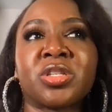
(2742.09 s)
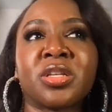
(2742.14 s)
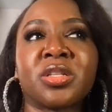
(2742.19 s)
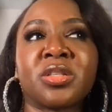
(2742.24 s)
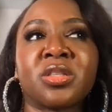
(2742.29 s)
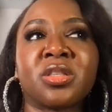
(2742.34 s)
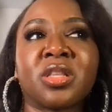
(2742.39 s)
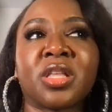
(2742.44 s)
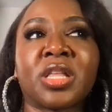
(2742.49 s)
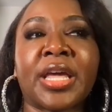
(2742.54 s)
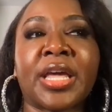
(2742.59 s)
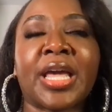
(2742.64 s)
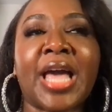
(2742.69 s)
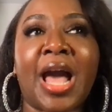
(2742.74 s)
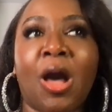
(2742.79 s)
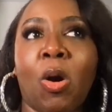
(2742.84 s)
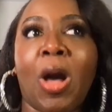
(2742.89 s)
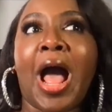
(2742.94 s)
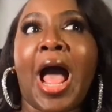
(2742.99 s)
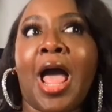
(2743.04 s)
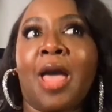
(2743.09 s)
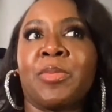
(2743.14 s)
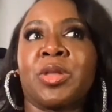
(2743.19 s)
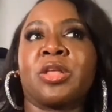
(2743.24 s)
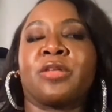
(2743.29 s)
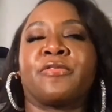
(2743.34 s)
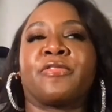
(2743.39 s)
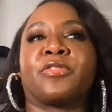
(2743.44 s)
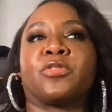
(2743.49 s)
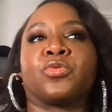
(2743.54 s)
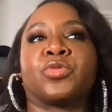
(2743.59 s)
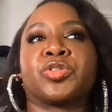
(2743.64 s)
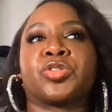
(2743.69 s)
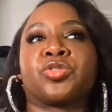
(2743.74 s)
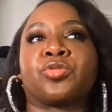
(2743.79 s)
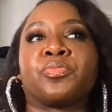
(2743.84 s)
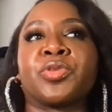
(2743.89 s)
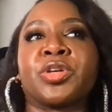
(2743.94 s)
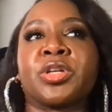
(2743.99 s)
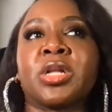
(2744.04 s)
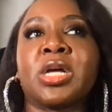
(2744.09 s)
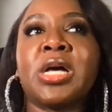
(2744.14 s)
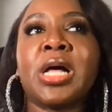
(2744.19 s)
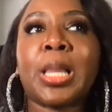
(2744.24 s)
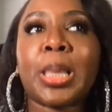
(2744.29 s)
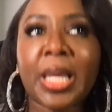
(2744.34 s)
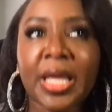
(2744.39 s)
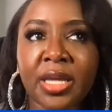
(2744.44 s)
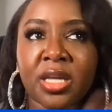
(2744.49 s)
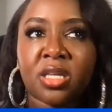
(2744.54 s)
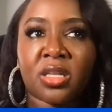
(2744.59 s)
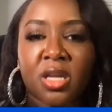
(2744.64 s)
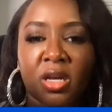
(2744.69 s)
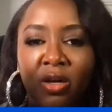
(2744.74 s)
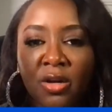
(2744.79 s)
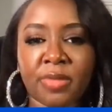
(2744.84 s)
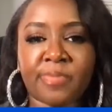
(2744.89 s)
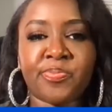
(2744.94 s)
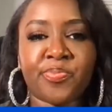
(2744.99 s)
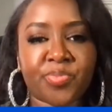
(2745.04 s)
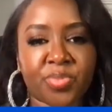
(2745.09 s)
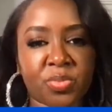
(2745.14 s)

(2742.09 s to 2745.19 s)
in like how I'm an influencer, but like her